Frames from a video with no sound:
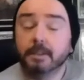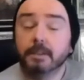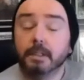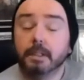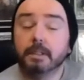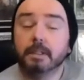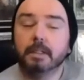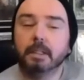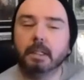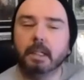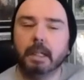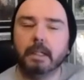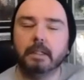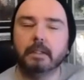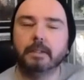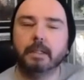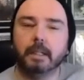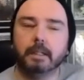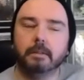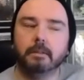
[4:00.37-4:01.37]
the 90s,
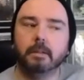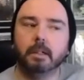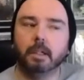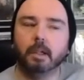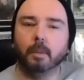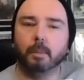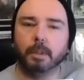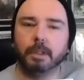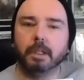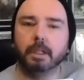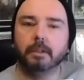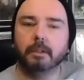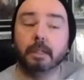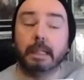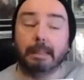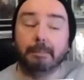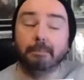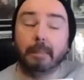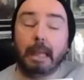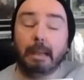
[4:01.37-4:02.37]
kids. Look it up on the
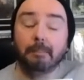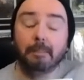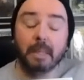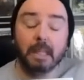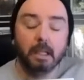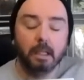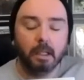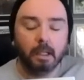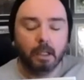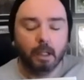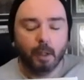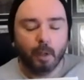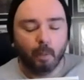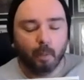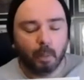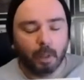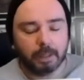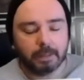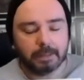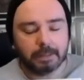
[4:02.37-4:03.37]
internet now.
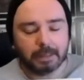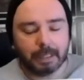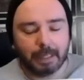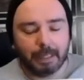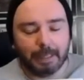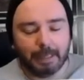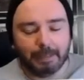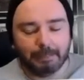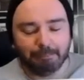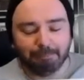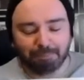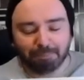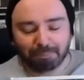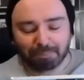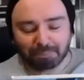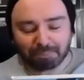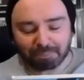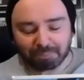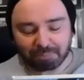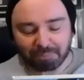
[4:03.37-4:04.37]
But
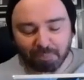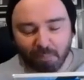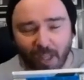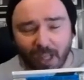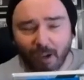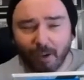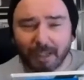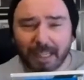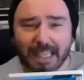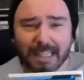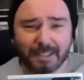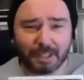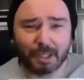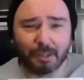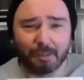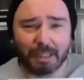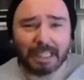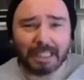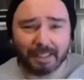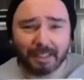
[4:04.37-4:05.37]
Arcade's a
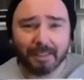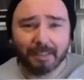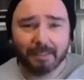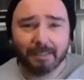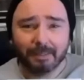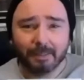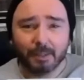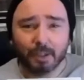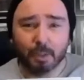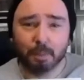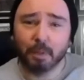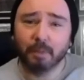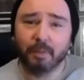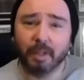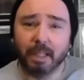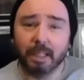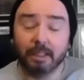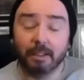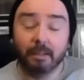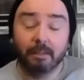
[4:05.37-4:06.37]
great
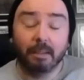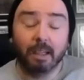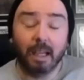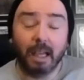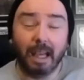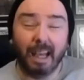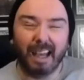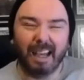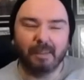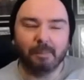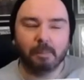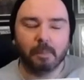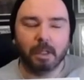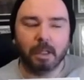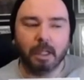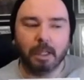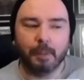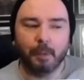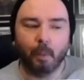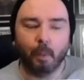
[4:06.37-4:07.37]
supervillain
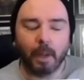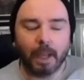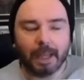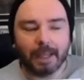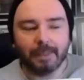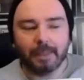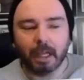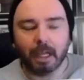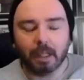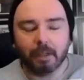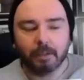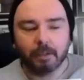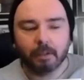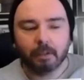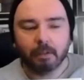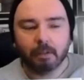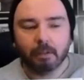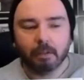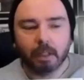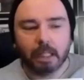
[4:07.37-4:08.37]
in the way that
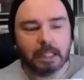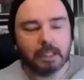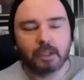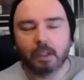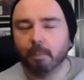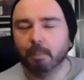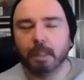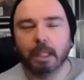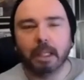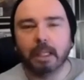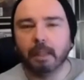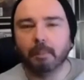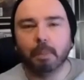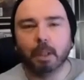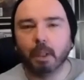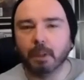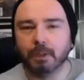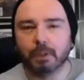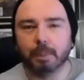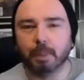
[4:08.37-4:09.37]
he's completely
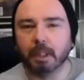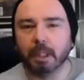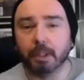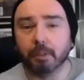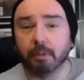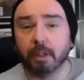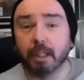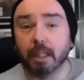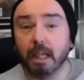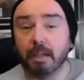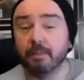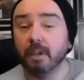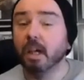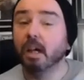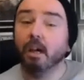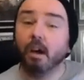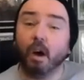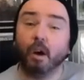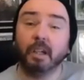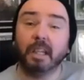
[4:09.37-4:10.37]
implausible in real life.
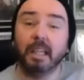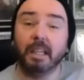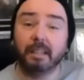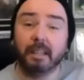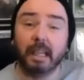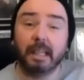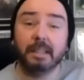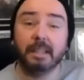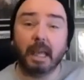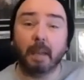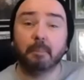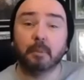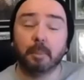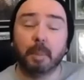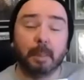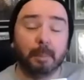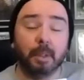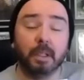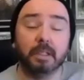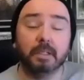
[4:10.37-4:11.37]
Arcade kidnaps
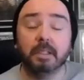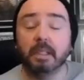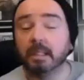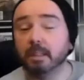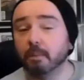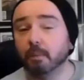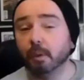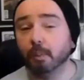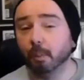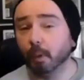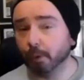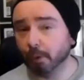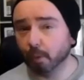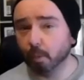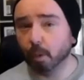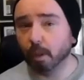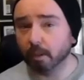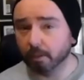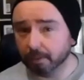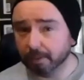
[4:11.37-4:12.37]
people and takes them to the murder
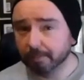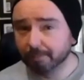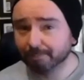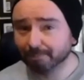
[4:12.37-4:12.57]
world,